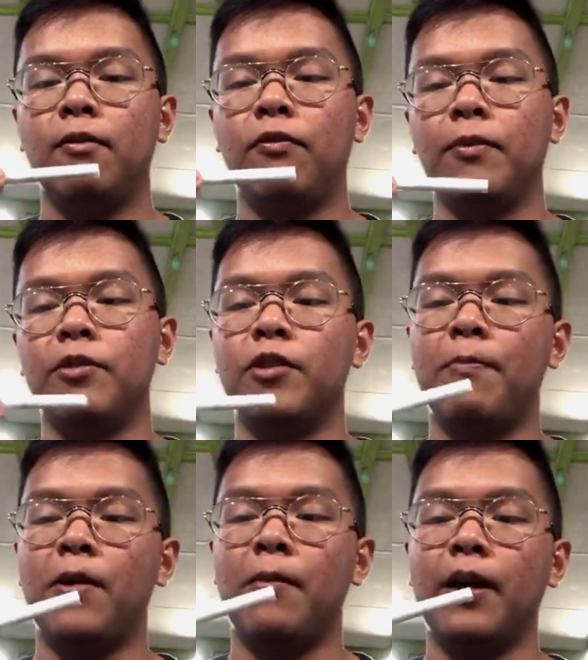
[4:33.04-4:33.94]
From the dry
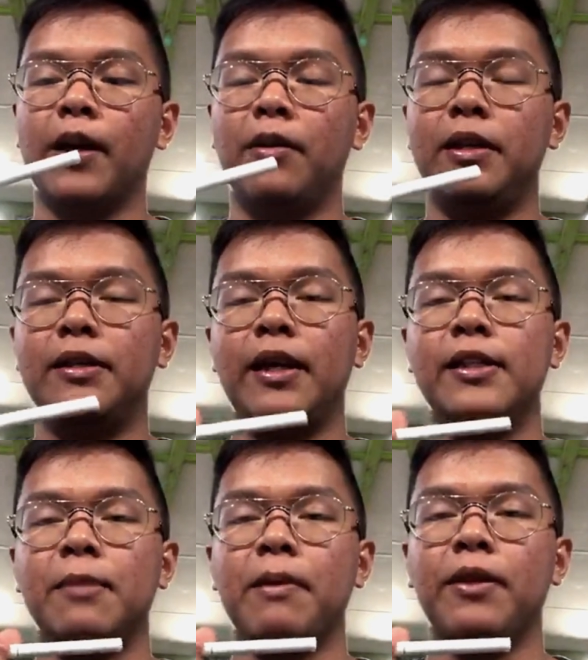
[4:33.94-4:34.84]
pop, I can only
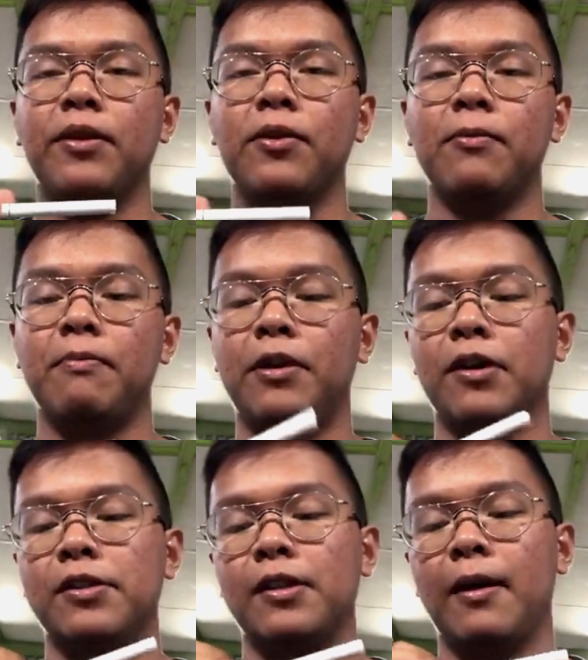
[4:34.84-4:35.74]
taste the menthol
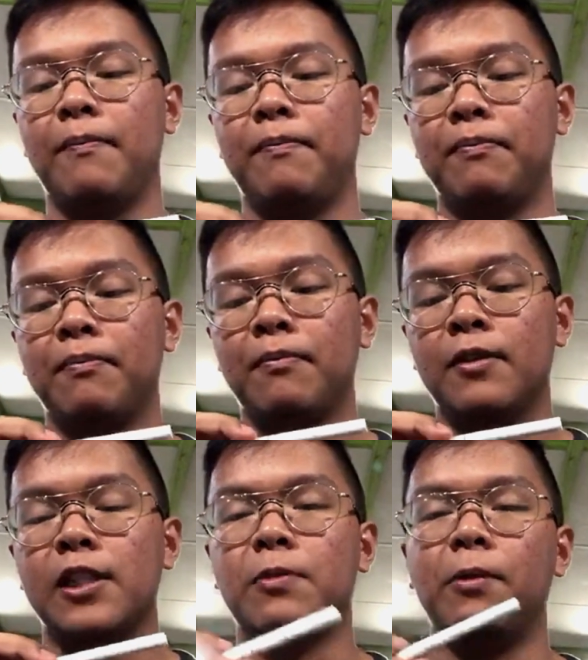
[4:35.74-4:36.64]
because
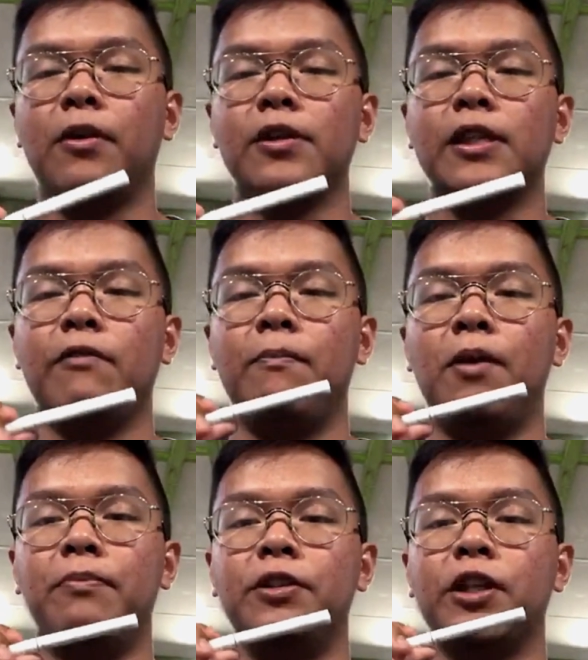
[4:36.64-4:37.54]
it's probably because I haven't
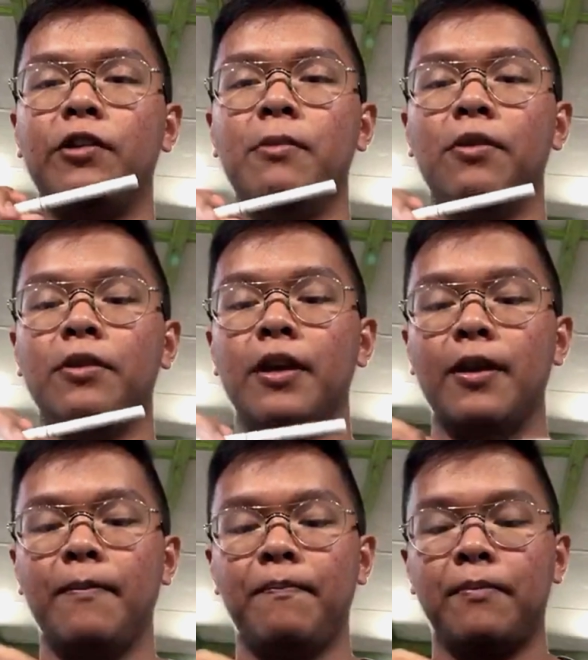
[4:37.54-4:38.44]
popped the cherry ball yet.
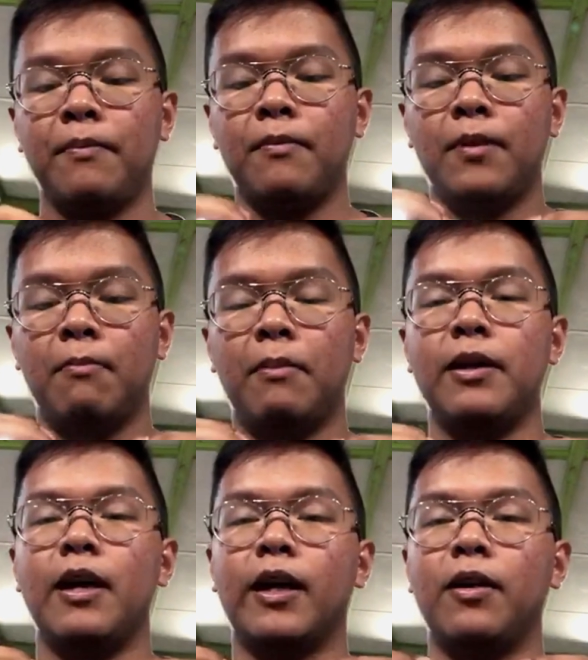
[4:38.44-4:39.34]
But
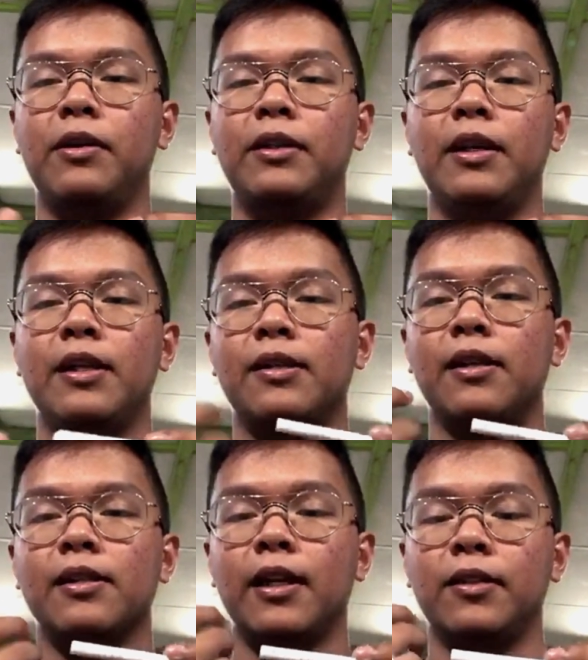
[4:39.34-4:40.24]
yeah, I can only taste
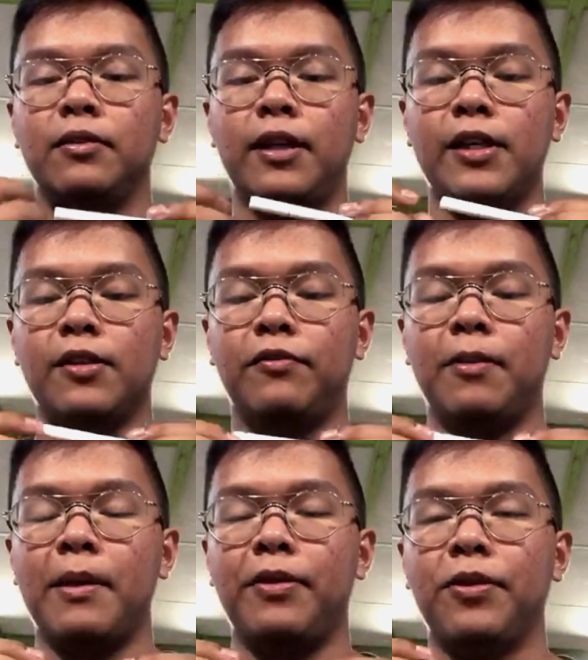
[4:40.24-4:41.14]
the subtle taste of
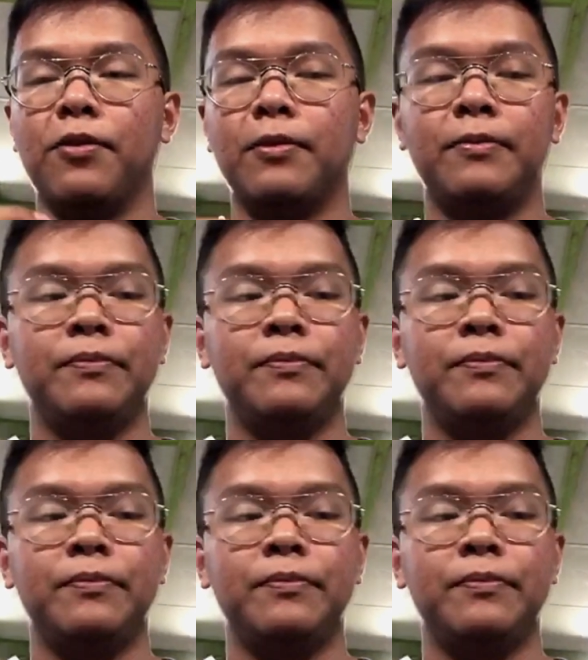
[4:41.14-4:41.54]
the menthol.